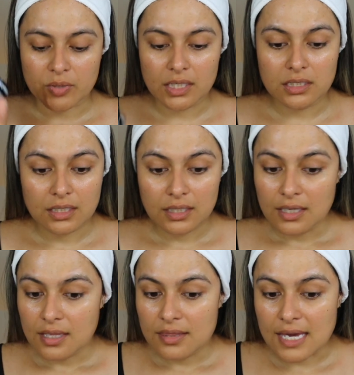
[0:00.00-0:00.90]
one.
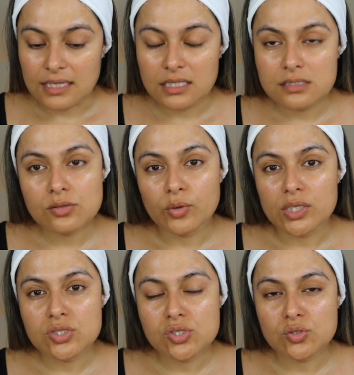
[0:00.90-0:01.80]
That is
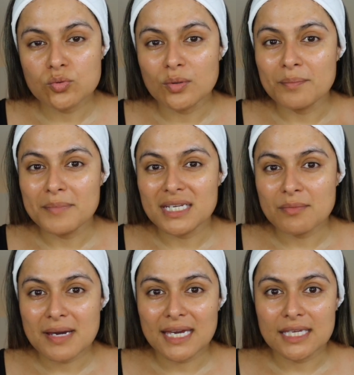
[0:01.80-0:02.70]
going to
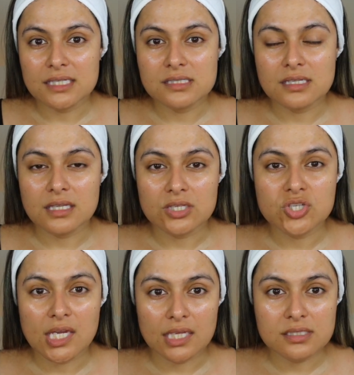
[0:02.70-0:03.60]
minimize the
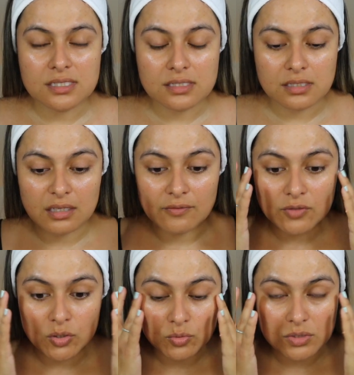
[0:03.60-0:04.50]
chances of
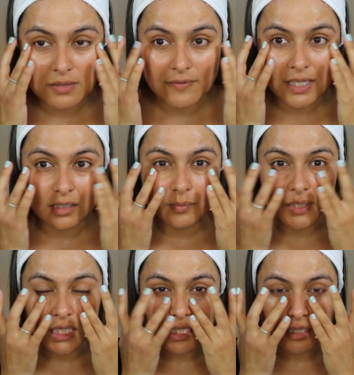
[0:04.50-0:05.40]
you
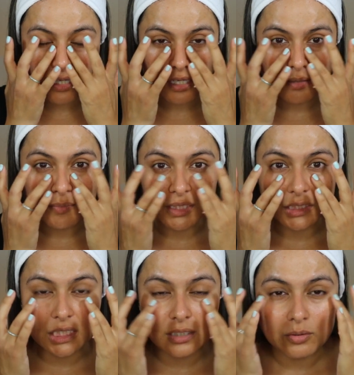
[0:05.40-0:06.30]
developing
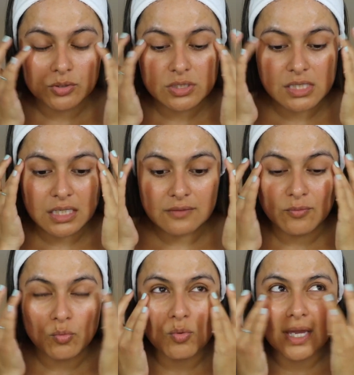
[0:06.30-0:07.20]
milia or just kind
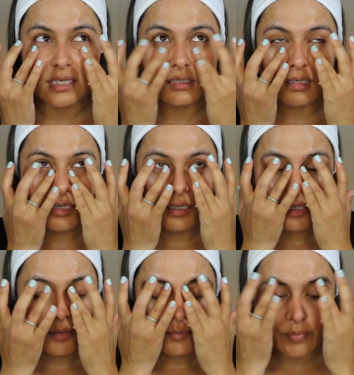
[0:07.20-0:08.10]
of white
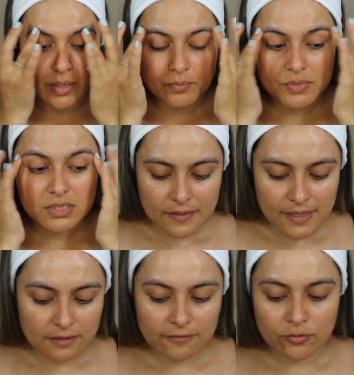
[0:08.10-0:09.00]
bumps. And
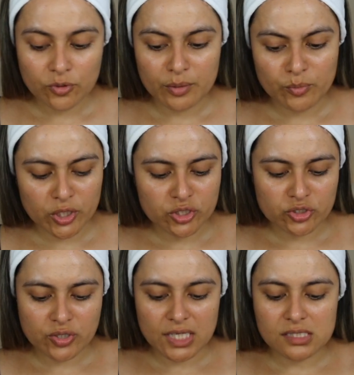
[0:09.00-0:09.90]
then for
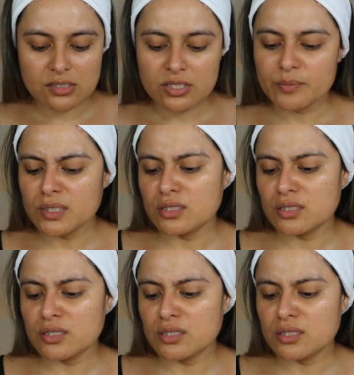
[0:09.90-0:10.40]
moisturizer, I'm